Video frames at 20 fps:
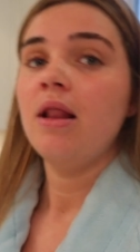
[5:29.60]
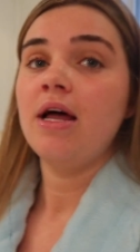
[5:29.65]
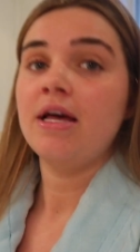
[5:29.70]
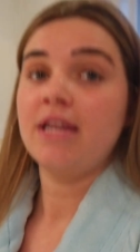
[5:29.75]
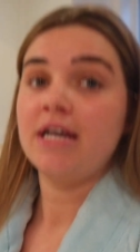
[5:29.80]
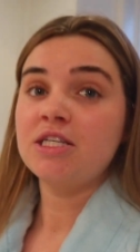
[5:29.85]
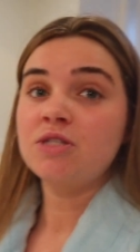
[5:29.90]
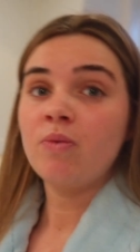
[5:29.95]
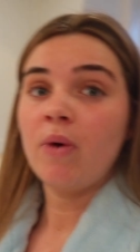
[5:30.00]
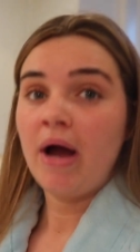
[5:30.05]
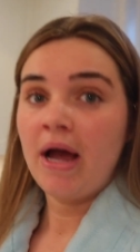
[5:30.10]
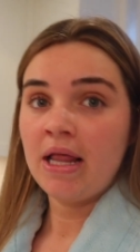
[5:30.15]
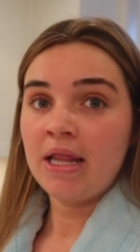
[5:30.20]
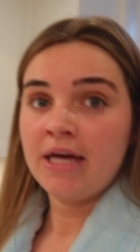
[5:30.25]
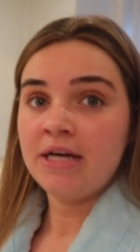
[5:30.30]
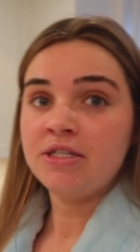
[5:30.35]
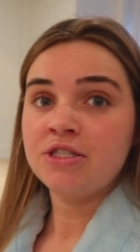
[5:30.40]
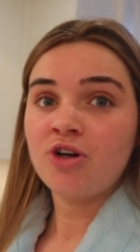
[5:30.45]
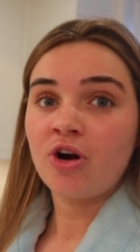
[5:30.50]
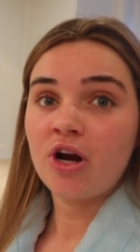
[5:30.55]
Like, that's why I
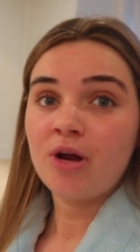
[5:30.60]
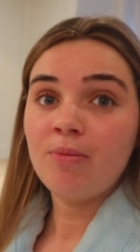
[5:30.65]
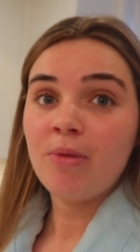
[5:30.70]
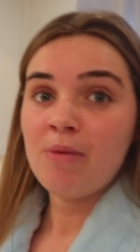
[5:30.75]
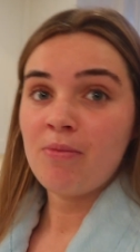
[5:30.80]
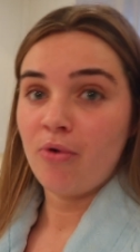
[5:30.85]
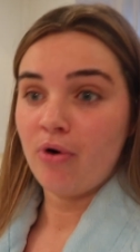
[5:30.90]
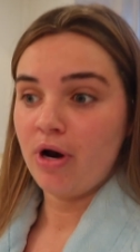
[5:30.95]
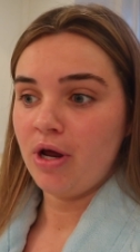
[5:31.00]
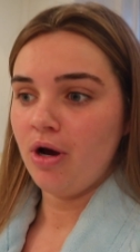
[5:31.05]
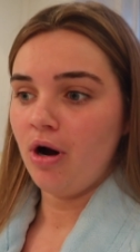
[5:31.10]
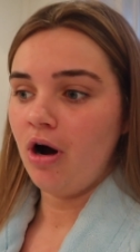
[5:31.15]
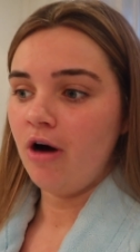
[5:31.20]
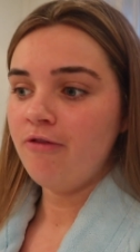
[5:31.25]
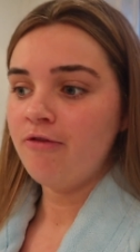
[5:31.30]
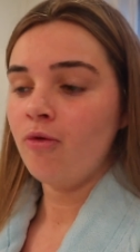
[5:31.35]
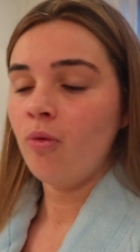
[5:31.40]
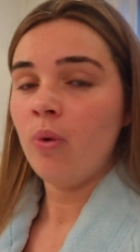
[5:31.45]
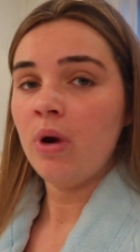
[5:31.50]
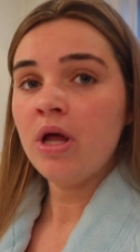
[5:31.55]
like starting my morning
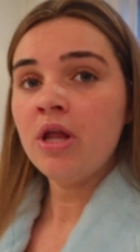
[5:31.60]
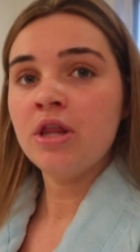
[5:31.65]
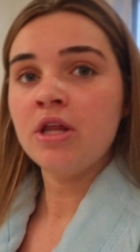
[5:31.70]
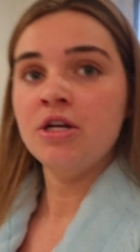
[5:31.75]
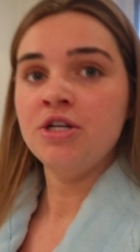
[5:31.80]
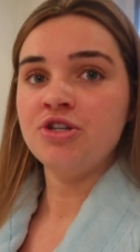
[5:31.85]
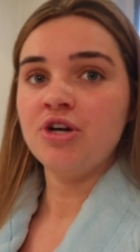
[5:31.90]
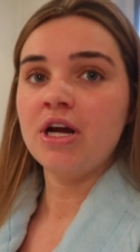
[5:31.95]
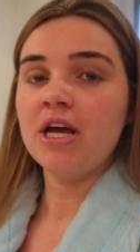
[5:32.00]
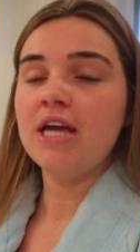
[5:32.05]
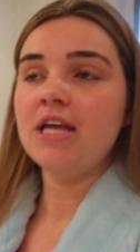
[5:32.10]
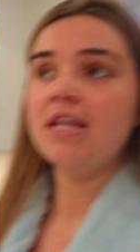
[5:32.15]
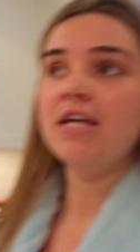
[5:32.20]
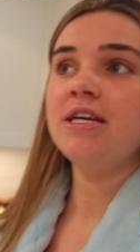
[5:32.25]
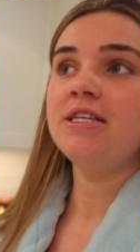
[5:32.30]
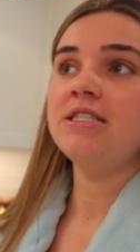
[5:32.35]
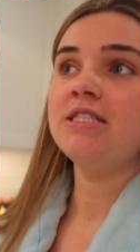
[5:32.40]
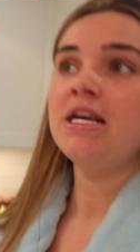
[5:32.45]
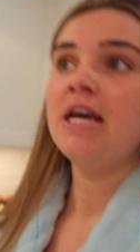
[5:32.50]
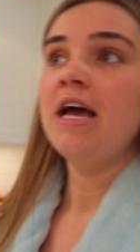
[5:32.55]
off with drinking
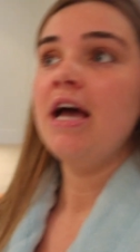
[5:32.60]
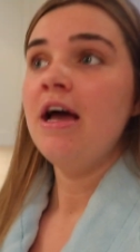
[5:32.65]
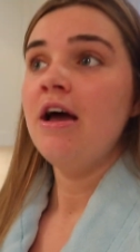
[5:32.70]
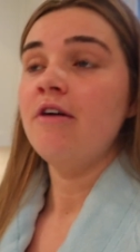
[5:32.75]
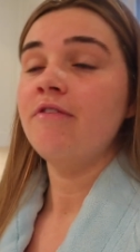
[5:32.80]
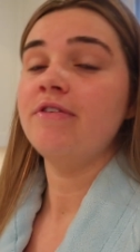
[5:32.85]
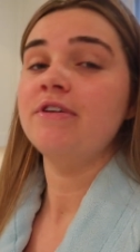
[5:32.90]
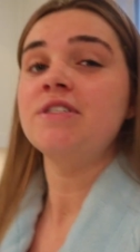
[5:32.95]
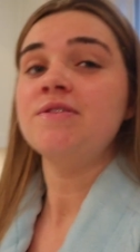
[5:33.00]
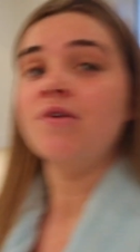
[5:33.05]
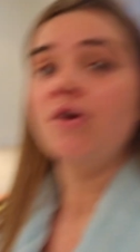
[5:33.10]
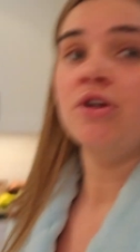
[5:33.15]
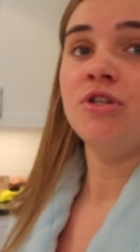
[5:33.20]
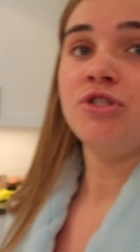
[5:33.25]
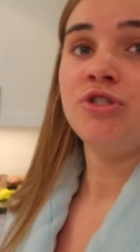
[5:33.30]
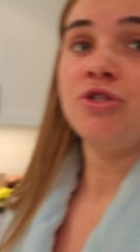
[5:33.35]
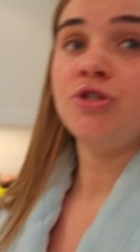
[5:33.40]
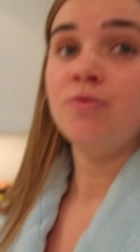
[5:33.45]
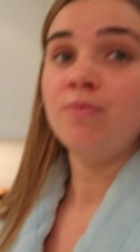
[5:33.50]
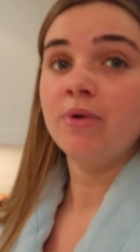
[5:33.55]
this. First of all,
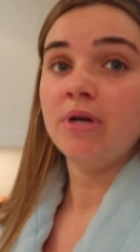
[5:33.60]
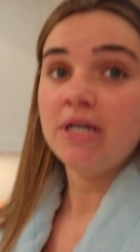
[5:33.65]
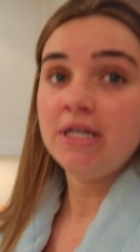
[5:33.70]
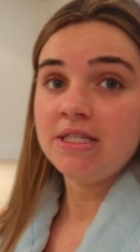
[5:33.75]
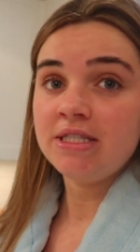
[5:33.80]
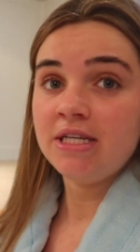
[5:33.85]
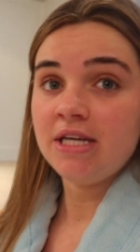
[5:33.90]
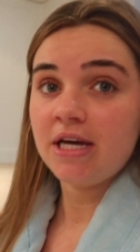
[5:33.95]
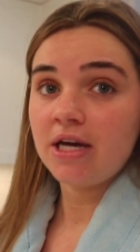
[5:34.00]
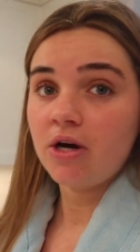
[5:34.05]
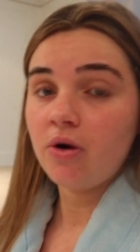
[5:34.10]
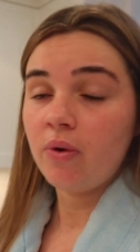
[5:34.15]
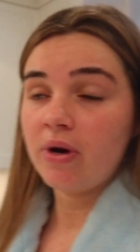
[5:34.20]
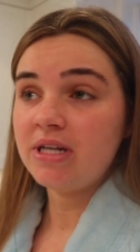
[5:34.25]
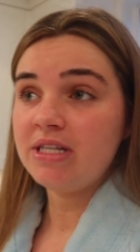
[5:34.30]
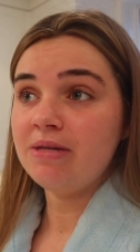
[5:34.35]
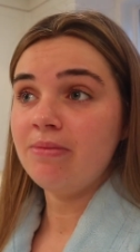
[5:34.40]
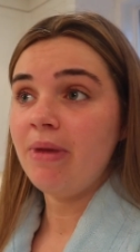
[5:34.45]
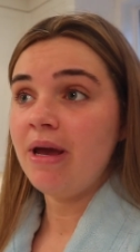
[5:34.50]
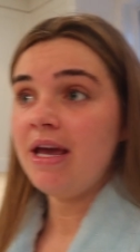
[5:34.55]
it's super easy and
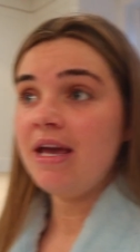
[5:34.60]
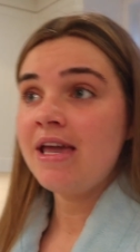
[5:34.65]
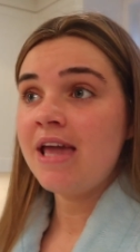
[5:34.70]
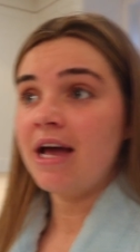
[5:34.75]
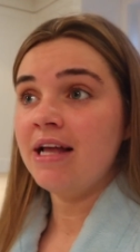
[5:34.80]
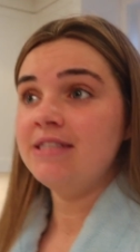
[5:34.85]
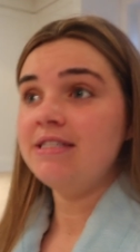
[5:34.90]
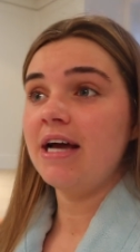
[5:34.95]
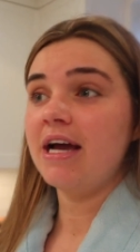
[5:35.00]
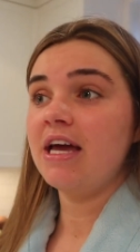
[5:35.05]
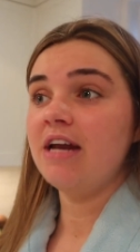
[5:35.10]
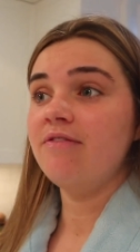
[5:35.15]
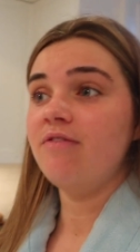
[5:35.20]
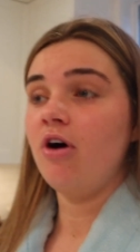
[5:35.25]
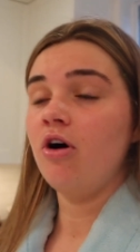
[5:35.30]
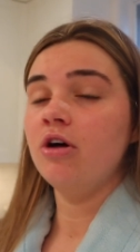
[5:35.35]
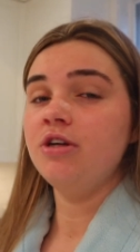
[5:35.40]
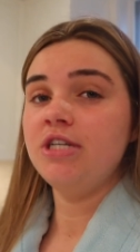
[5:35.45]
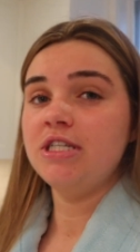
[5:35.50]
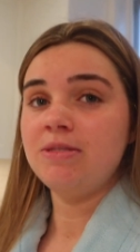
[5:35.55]
quick to make, and second of
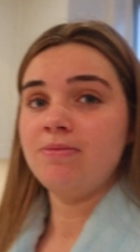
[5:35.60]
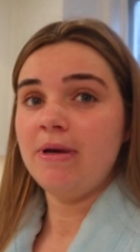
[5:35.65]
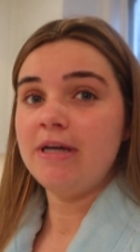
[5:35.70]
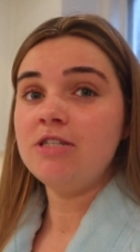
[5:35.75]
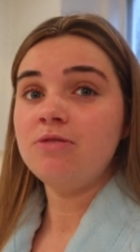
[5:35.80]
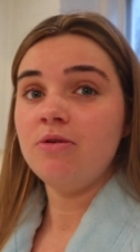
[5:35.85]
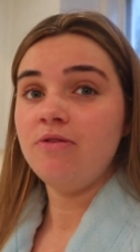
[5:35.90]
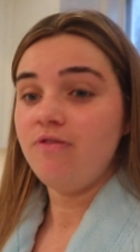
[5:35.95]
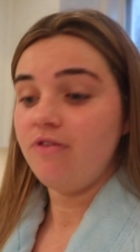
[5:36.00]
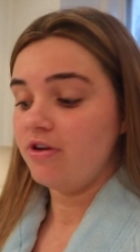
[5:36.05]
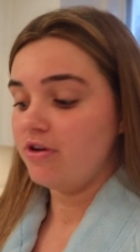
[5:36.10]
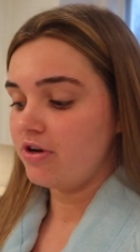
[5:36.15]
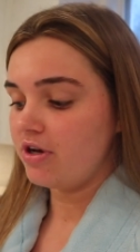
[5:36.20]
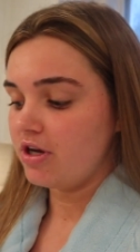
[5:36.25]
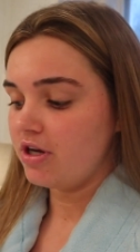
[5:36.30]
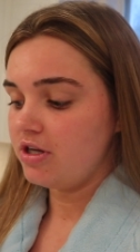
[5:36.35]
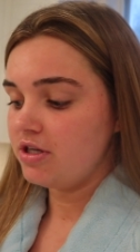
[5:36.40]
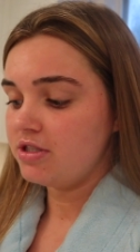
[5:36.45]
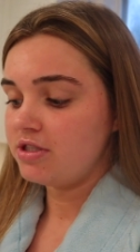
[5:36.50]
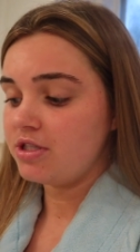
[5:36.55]
all, it just makes me feel
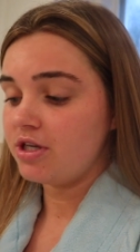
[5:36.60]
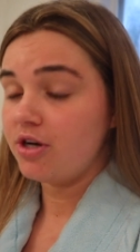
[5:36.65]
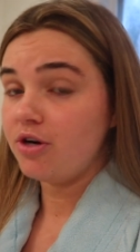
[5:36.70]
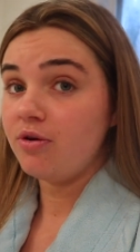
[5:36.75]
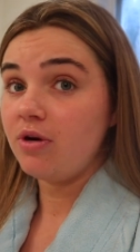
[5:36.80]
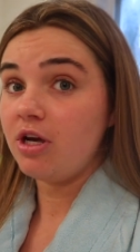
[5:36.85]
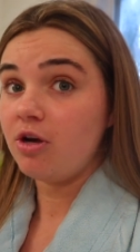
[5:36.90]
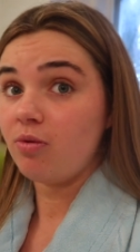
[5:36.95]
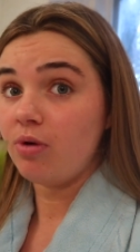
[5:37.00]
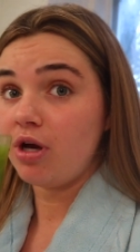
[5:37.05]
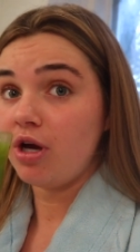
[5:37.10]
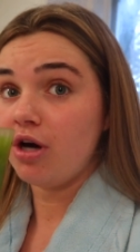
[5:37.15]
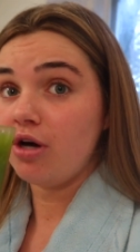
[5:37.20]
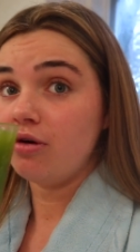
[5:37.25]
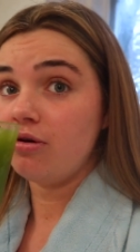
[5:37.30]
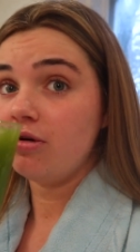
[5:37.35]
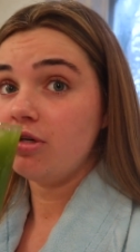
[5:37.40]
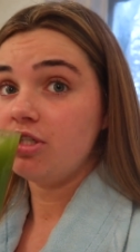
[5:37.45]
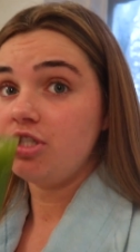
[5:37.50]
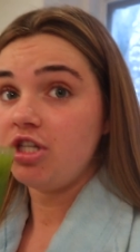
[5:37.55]
good. So, here we
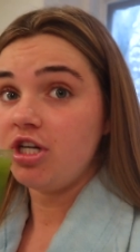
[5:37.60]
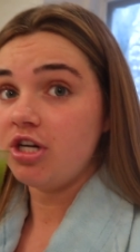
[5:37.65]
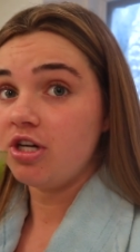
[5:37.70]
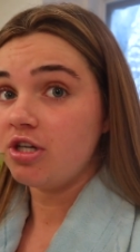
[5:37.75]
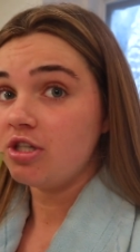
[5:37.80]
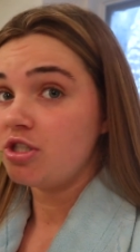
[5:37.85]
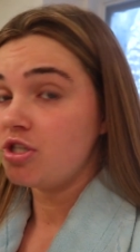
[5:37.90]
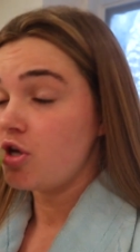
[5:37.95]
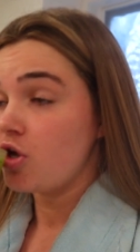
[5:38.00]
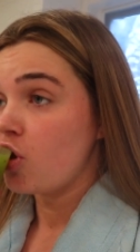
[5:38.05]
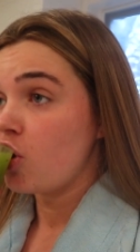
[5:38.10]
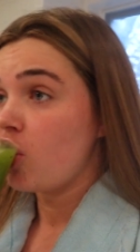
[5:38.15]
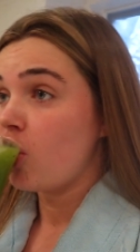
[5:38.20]
go. Cheers.